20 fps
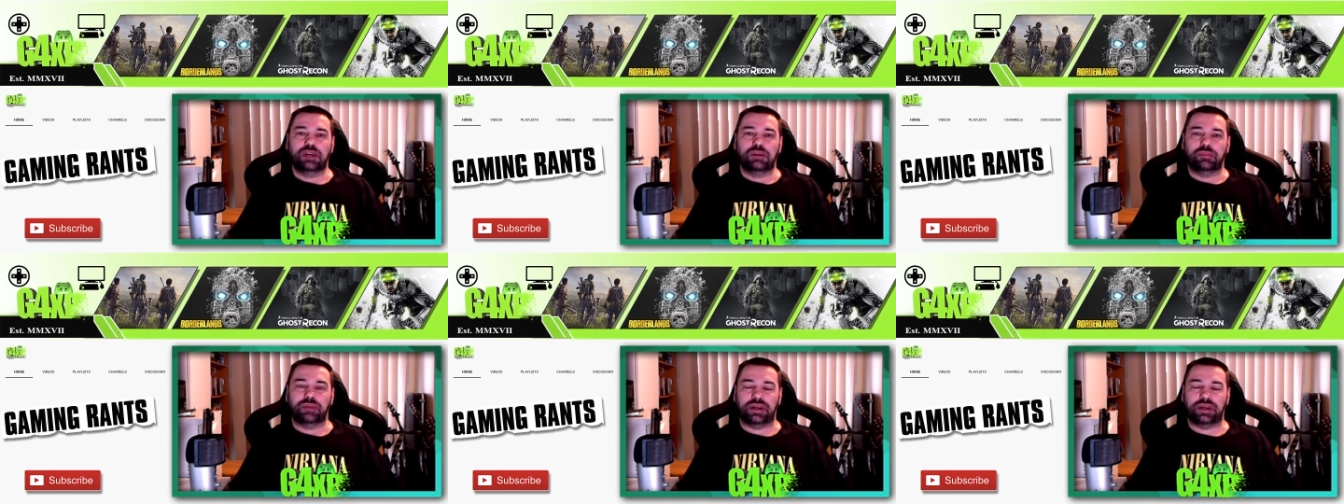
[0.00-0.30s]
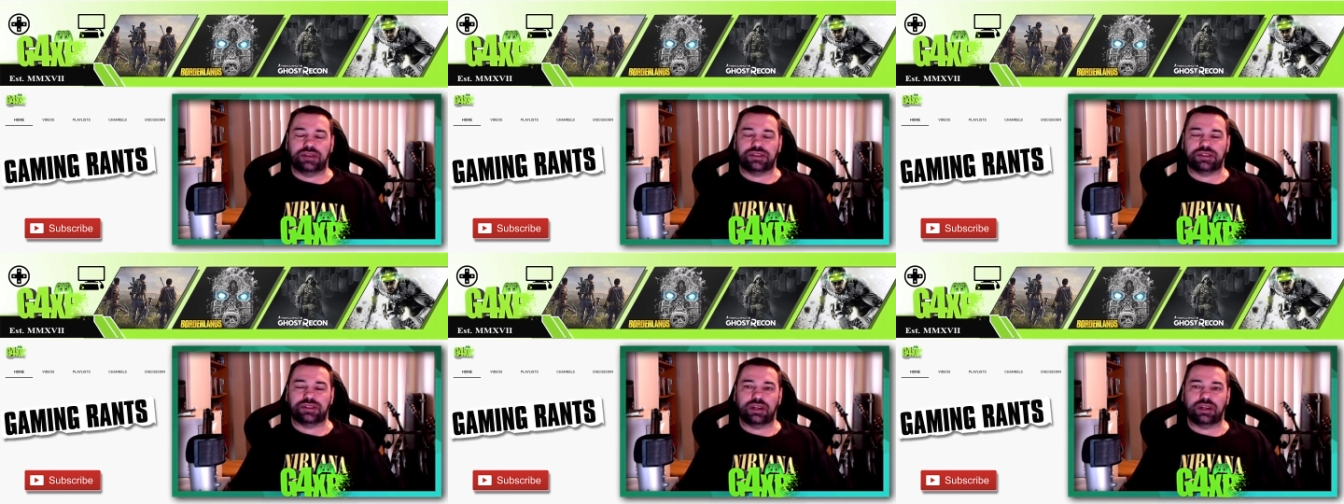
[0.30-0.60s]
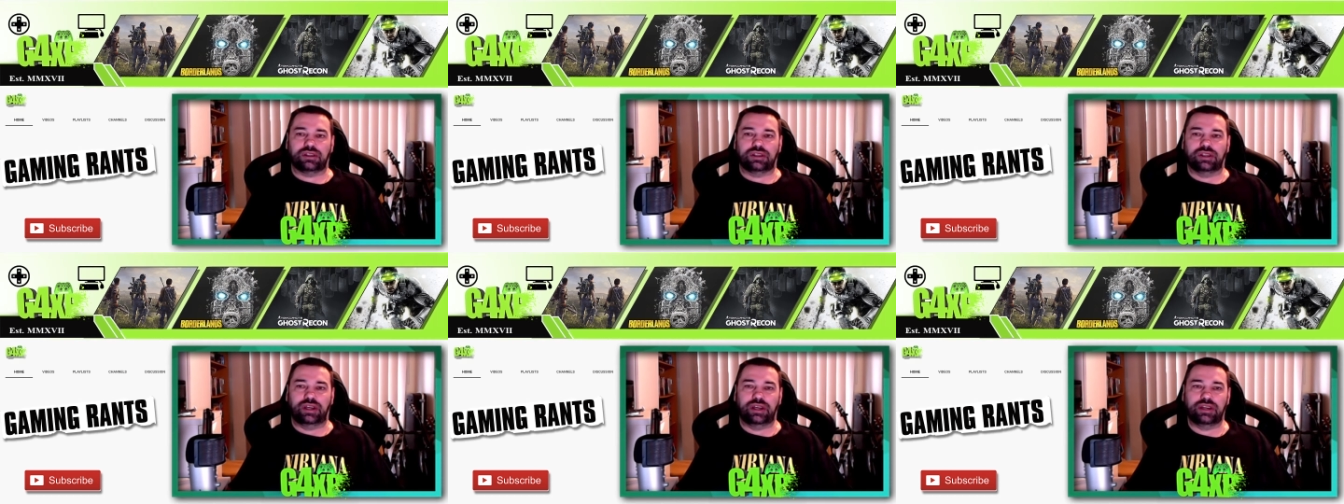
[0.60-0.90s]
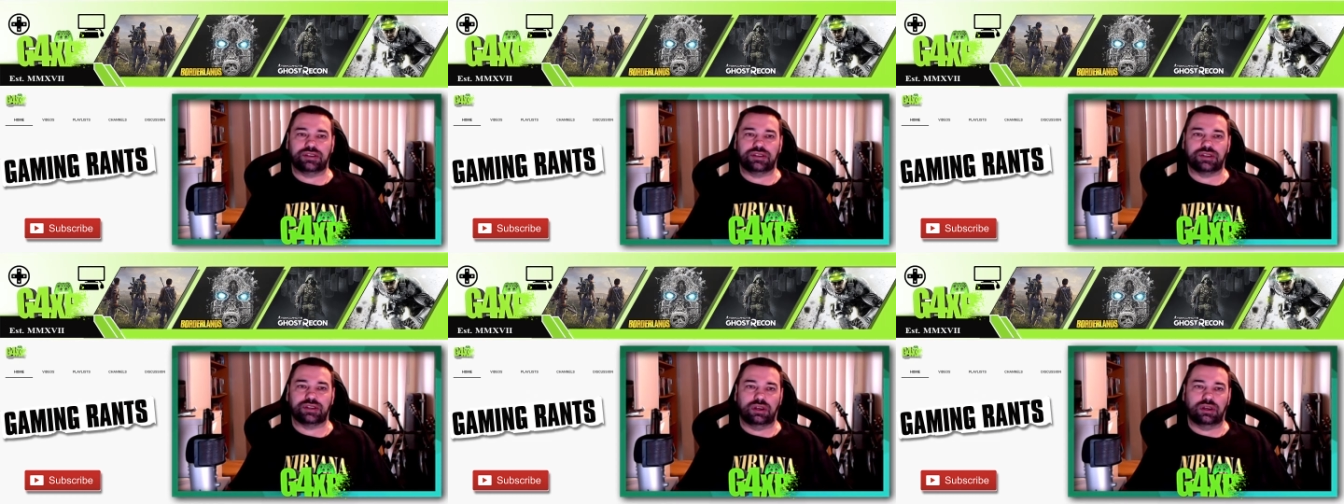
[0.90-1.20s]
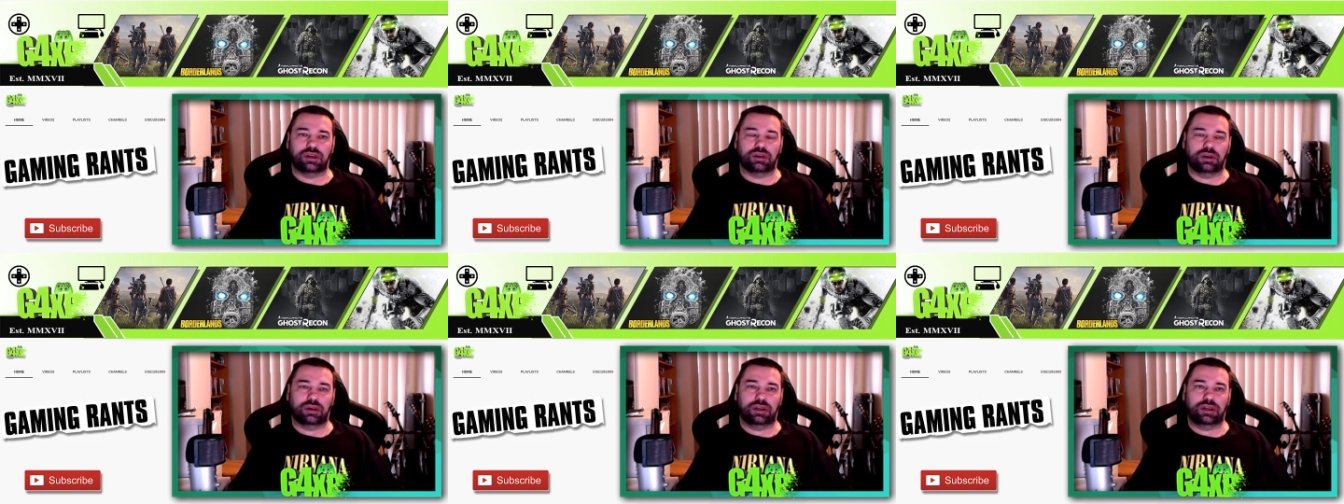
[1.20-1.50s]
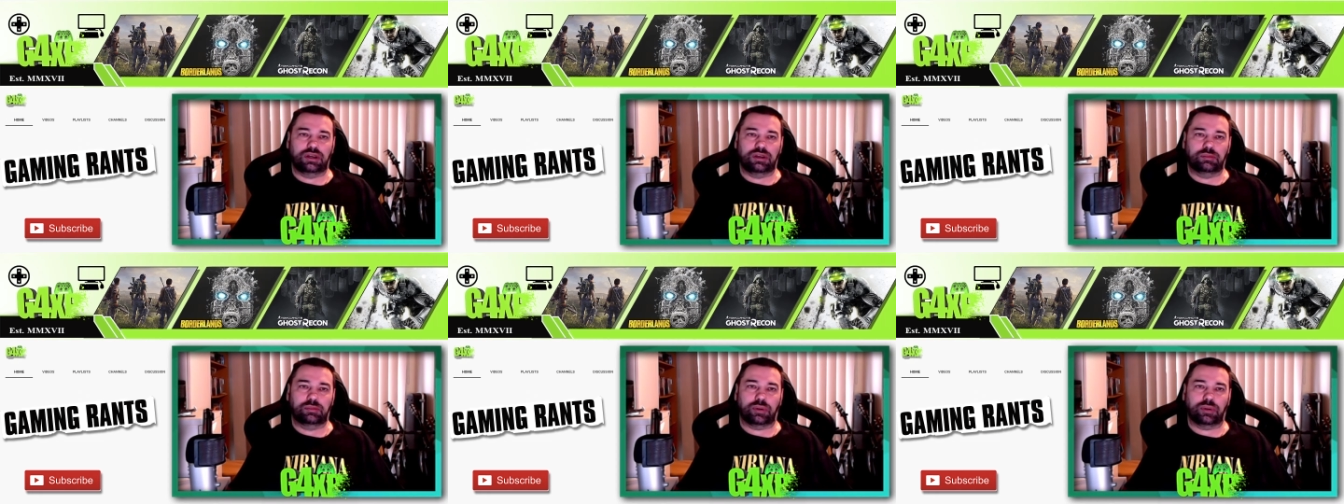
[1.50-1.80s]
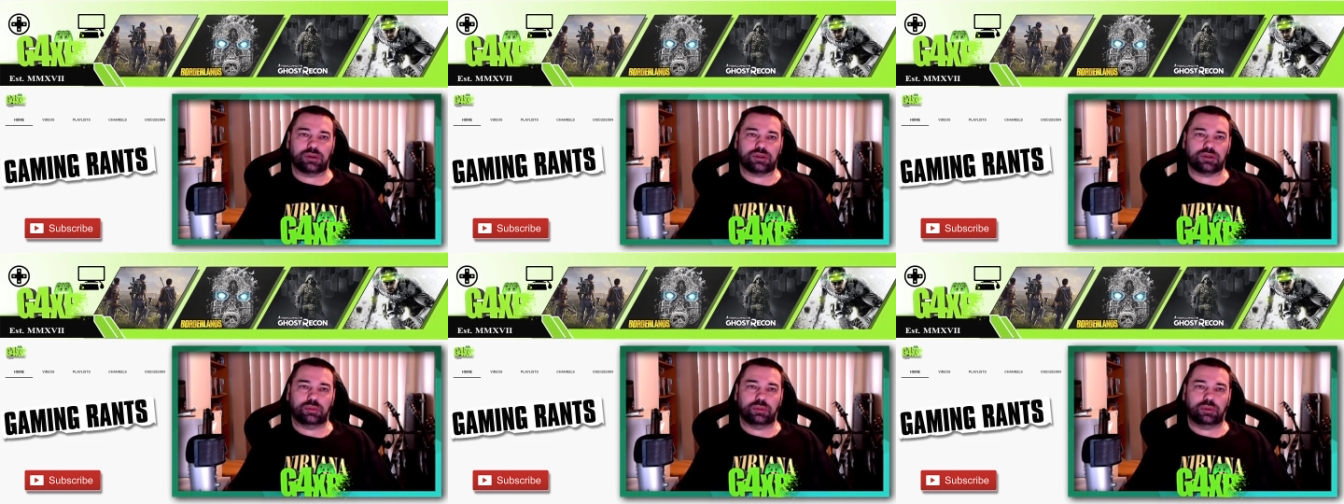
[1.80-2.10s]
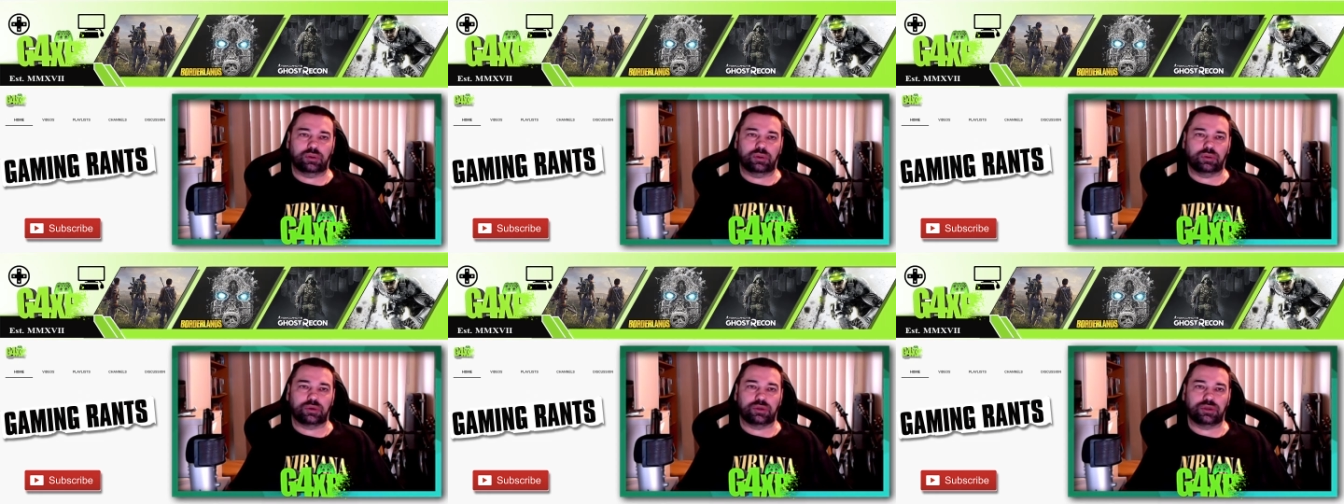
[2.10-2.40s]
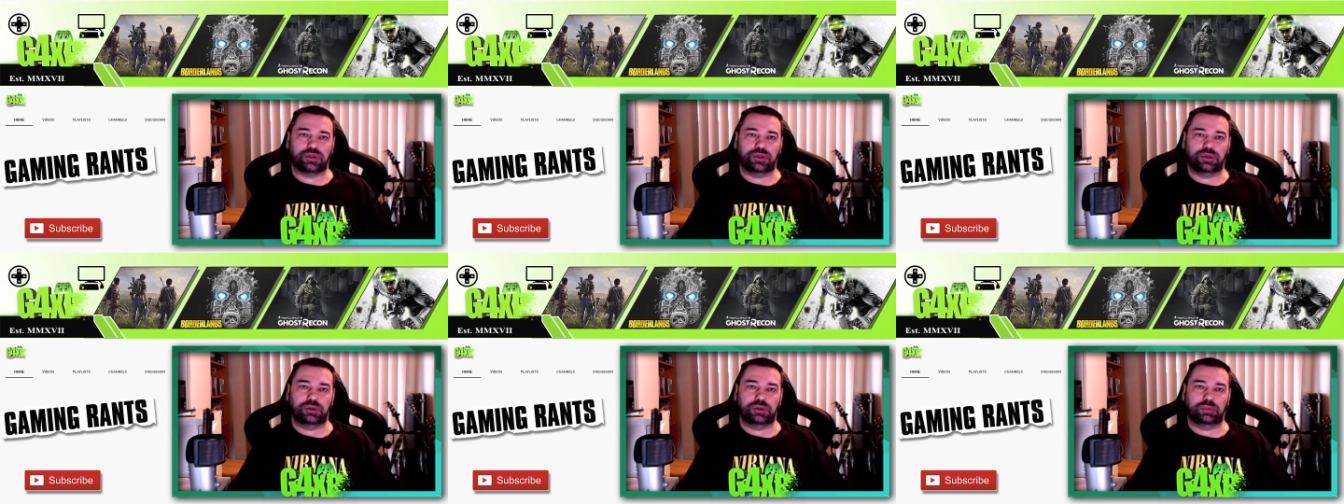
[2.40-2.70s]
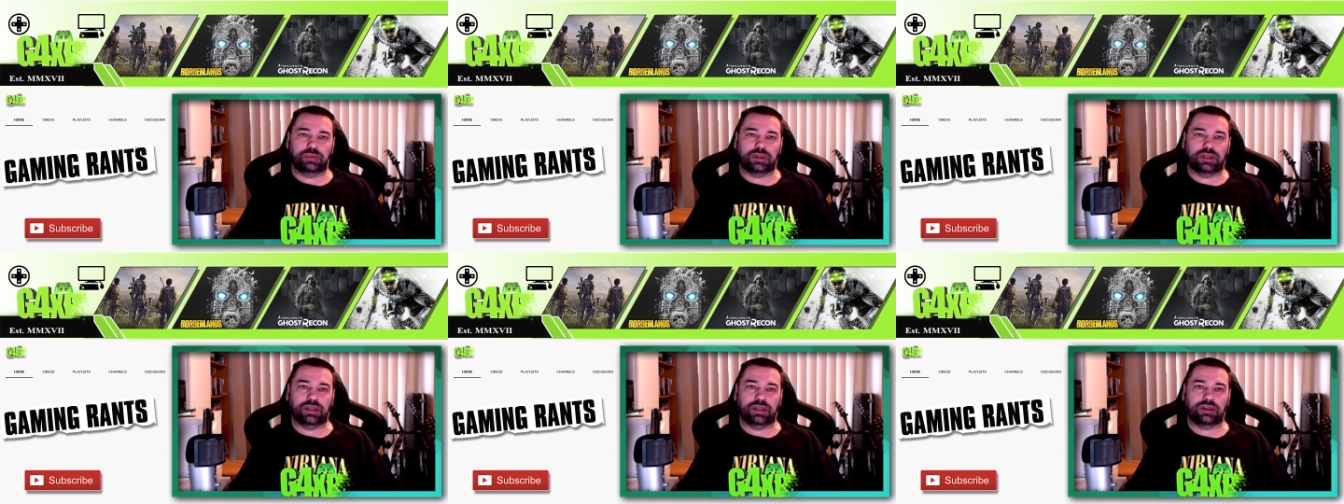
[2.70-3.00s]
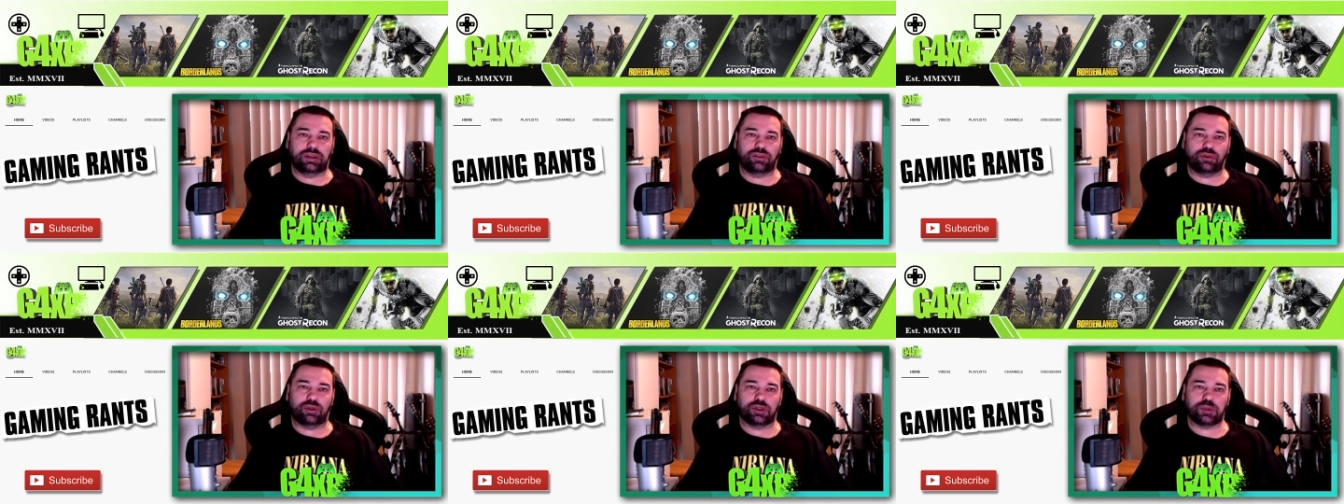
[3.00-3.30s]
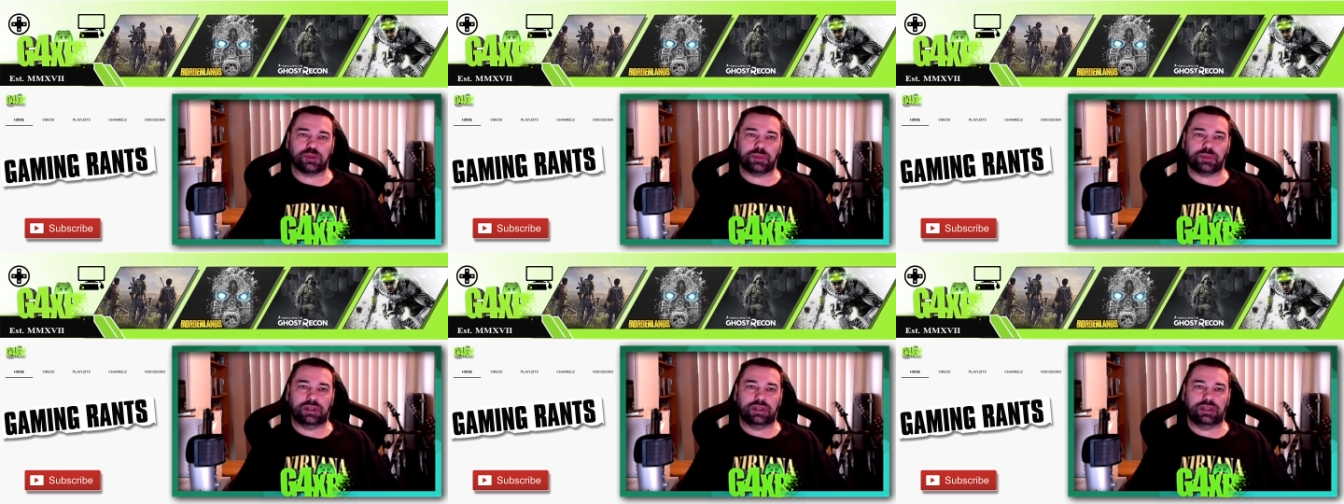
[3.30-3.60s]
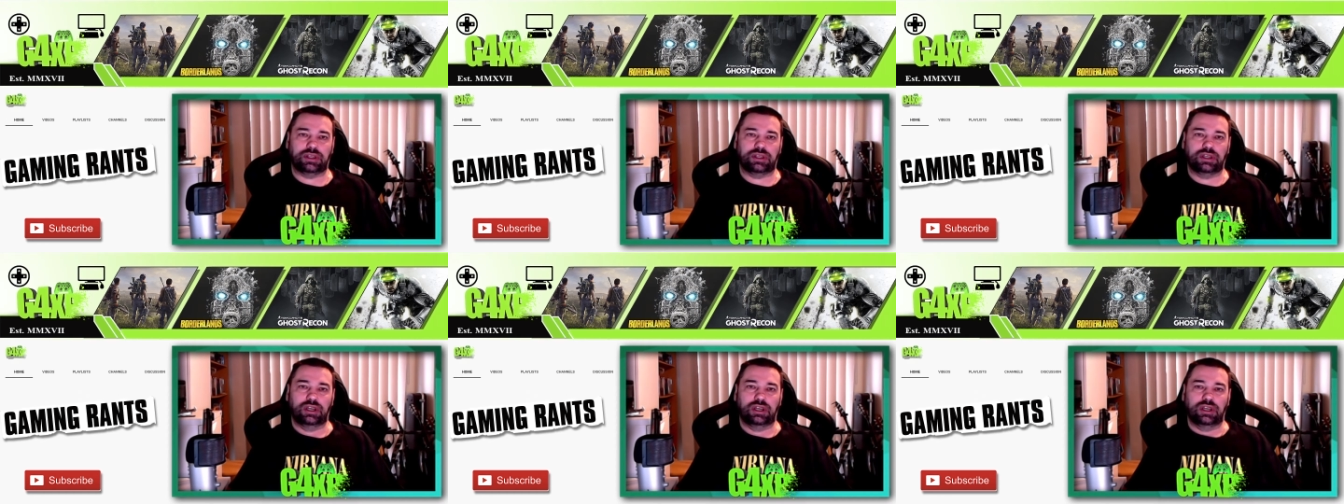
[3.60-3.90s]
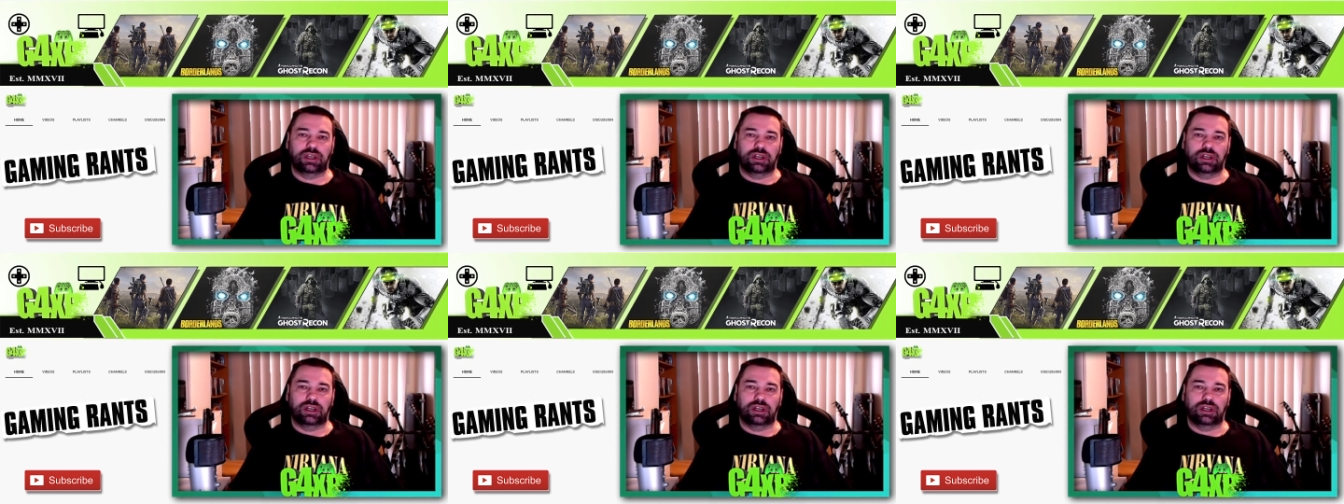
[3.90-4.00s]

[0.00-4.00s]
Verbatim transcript: But it certainly is uh, possible to play crossplay